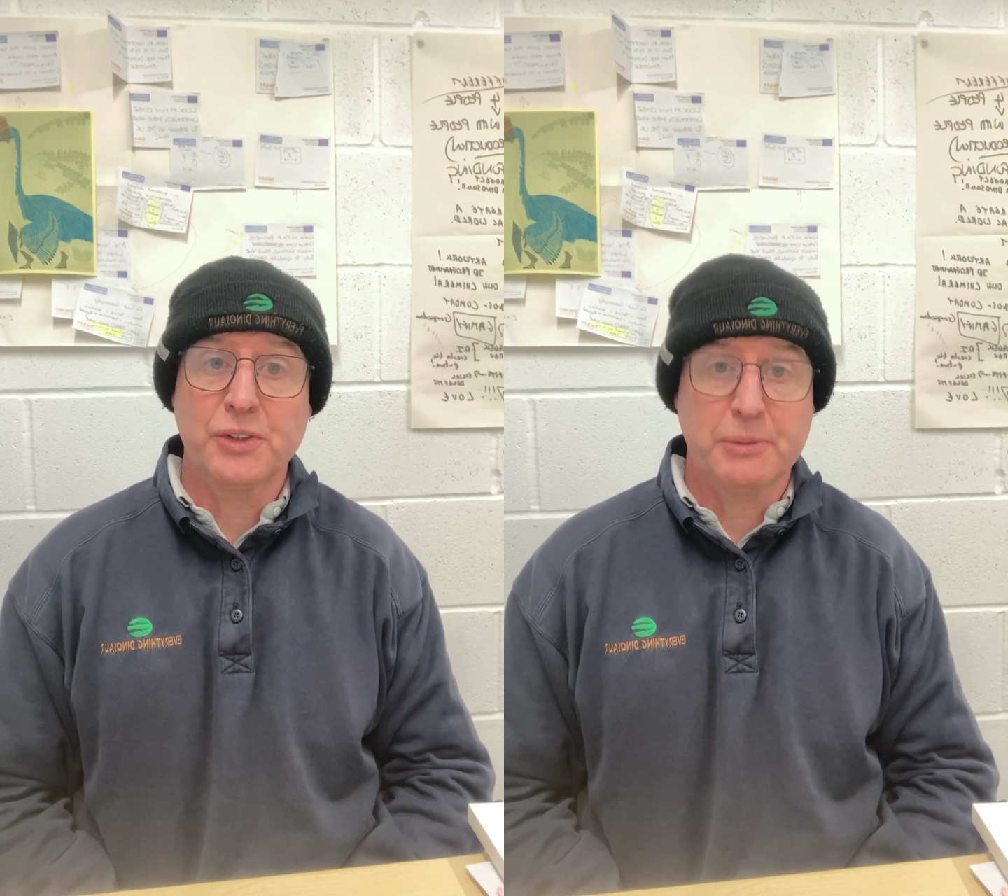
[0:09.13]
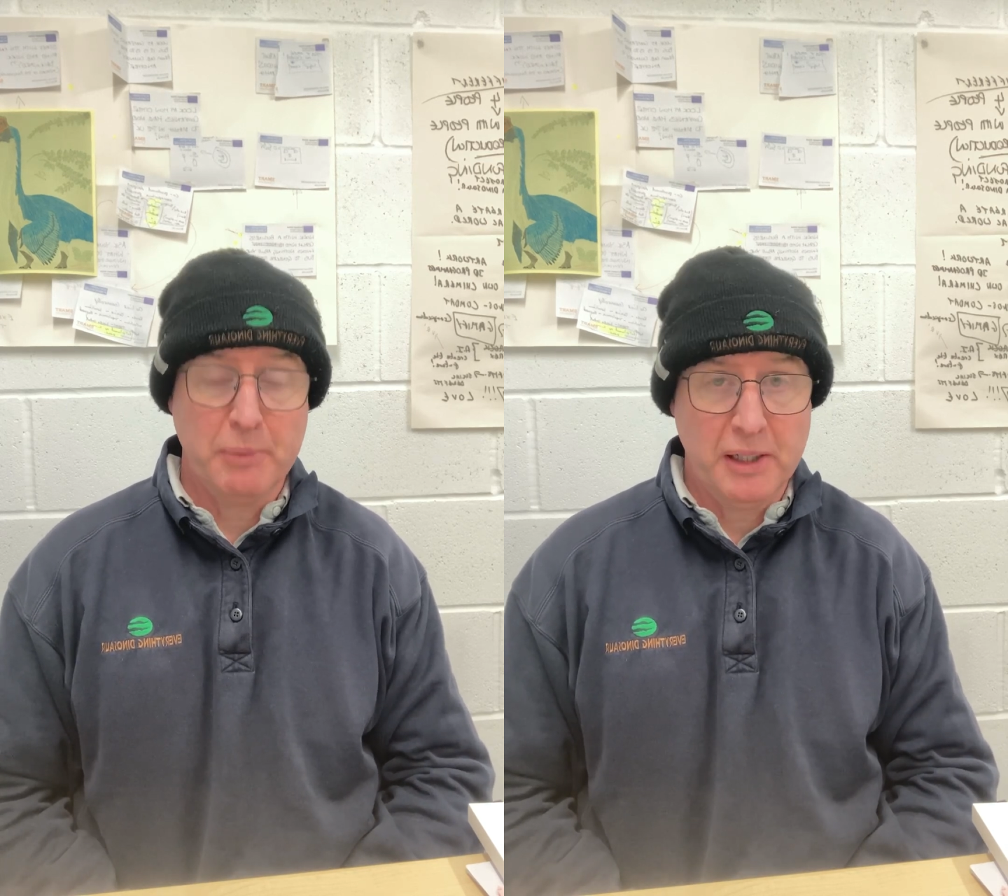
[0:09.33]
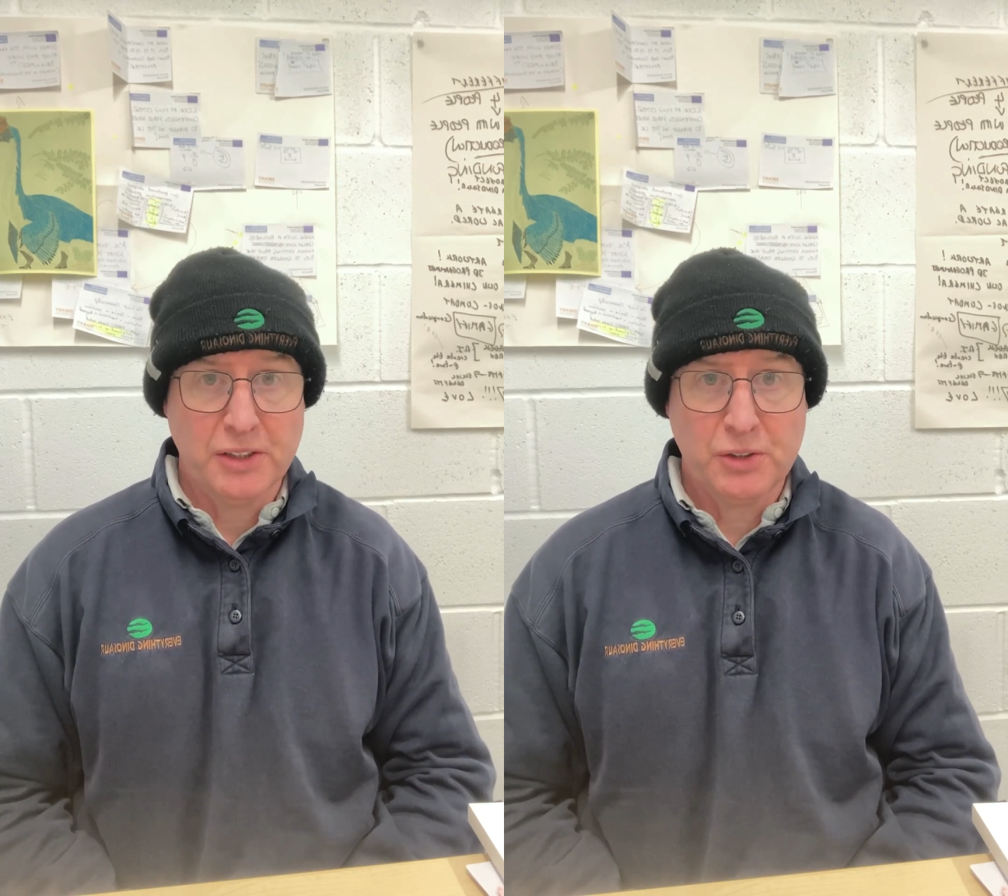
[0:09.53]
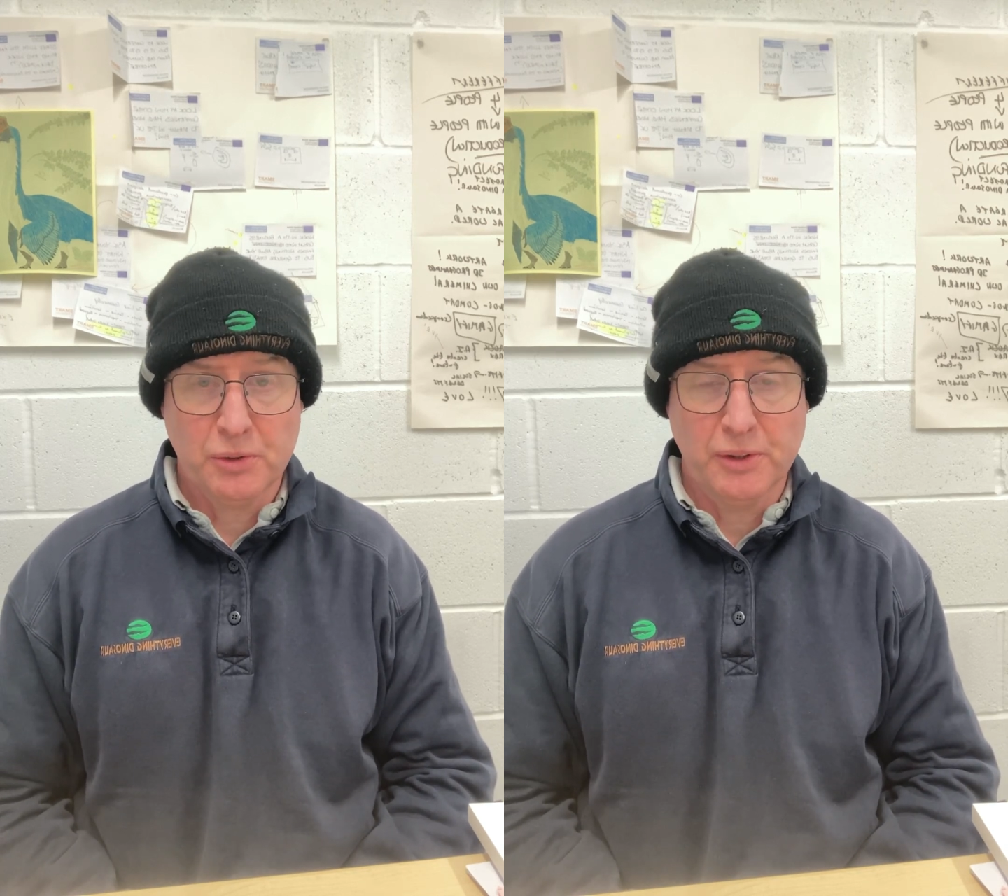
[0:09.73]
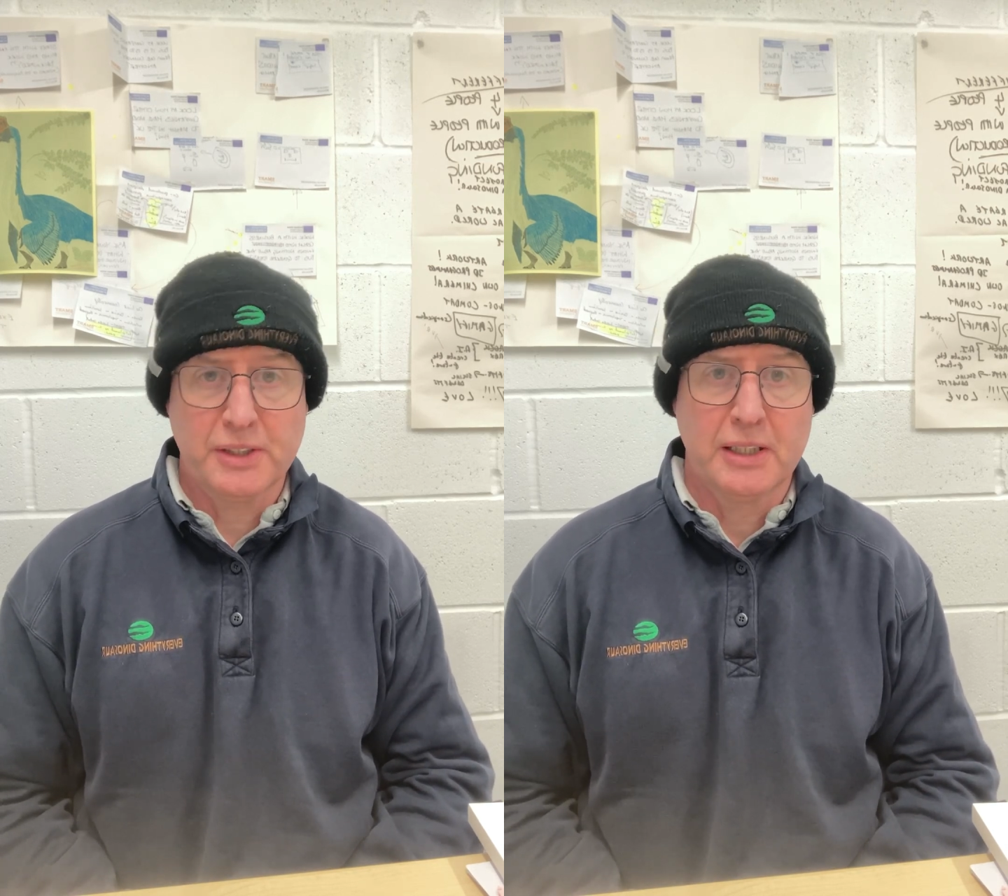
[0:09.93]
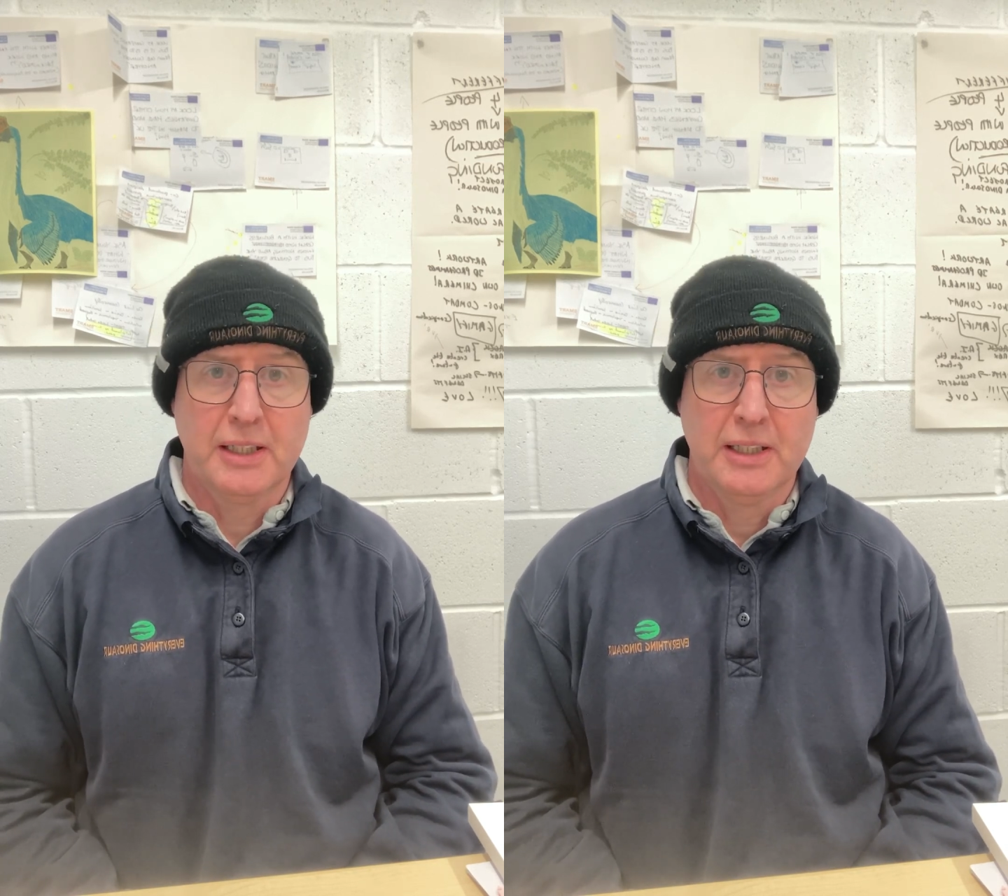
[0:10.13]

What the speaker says: Spinosaurus,